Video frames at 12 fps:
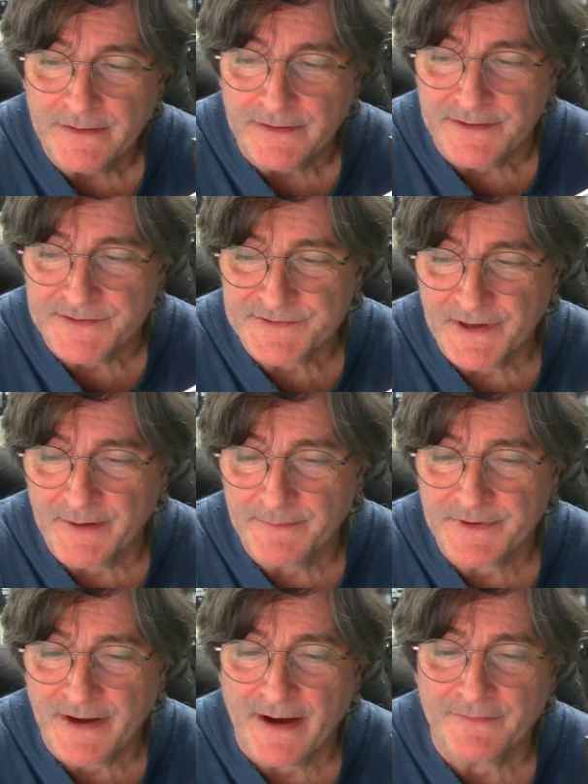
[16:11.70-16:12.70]
is
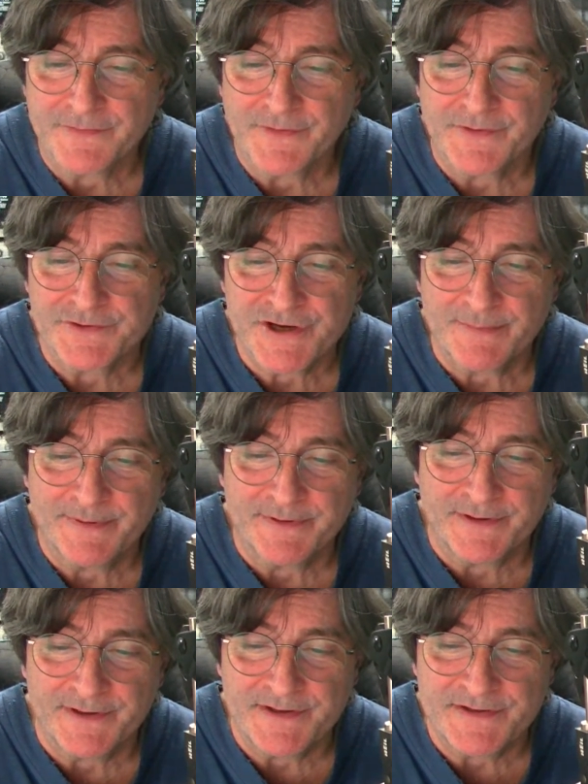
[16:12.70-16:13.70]
named after the
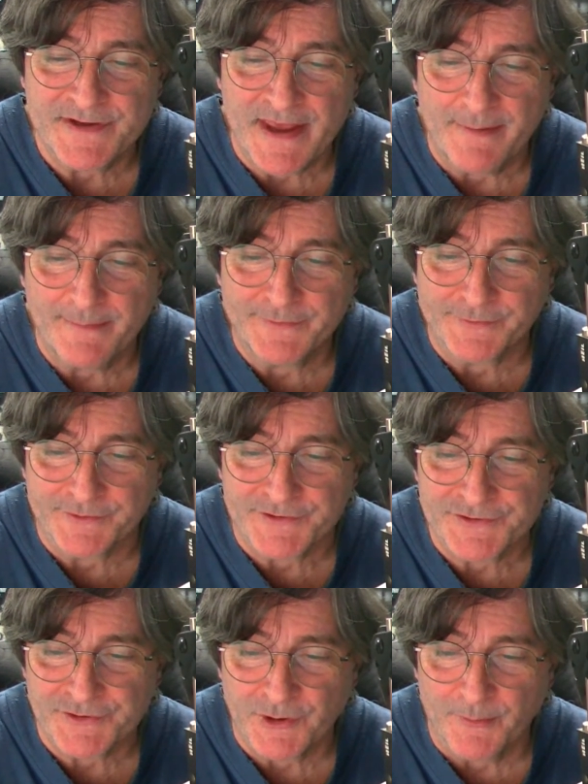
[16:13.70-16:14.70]
Japanese amateur
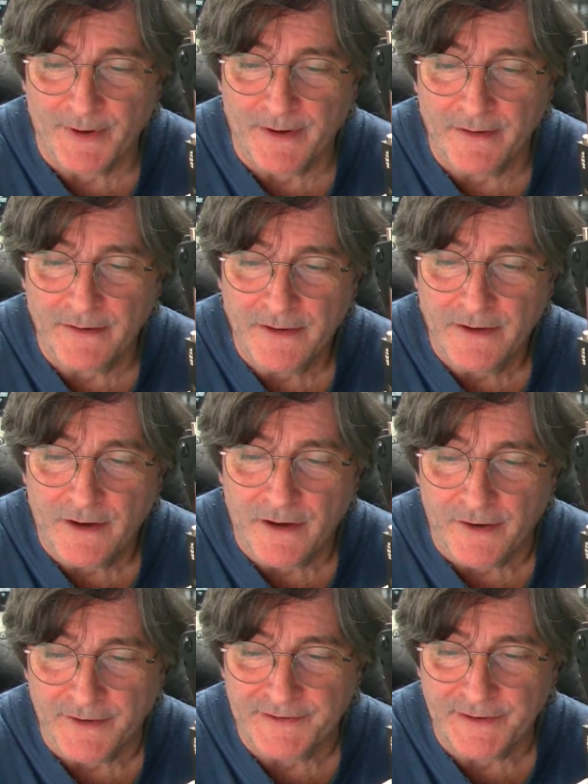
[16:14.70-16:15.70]
astronomer
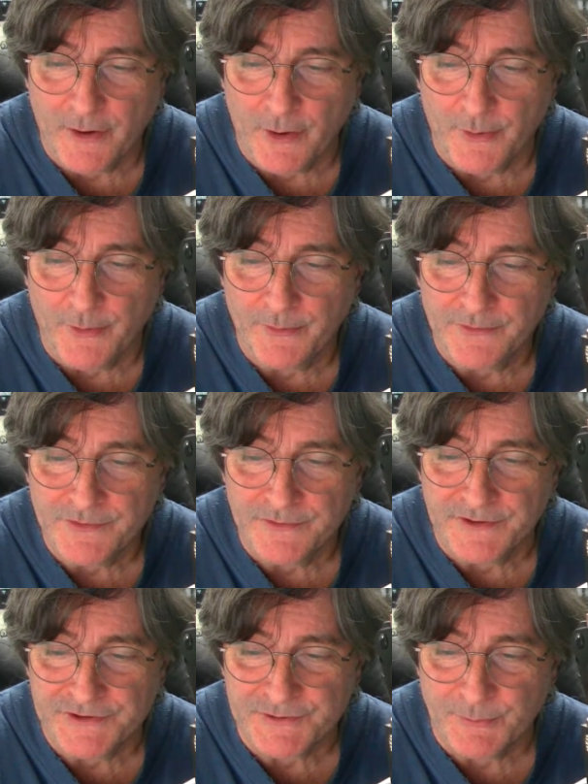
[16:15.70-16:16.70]
Hideo
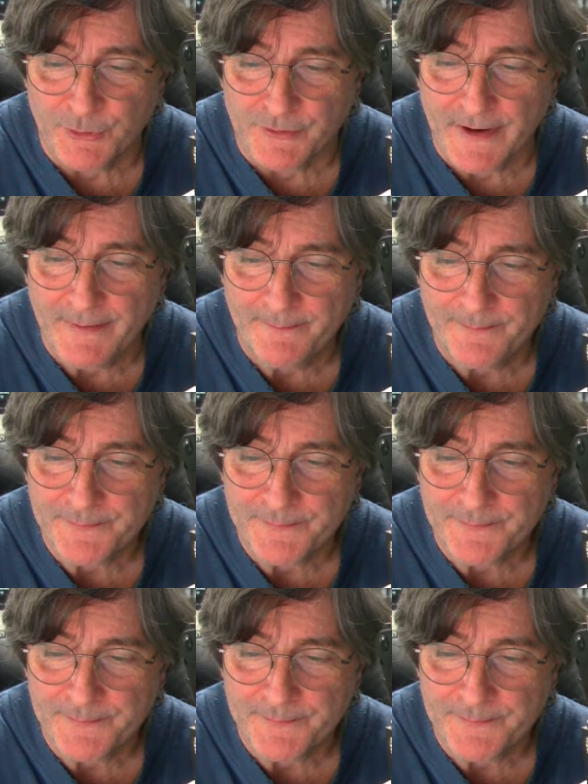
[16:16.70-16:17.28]
Nishimura,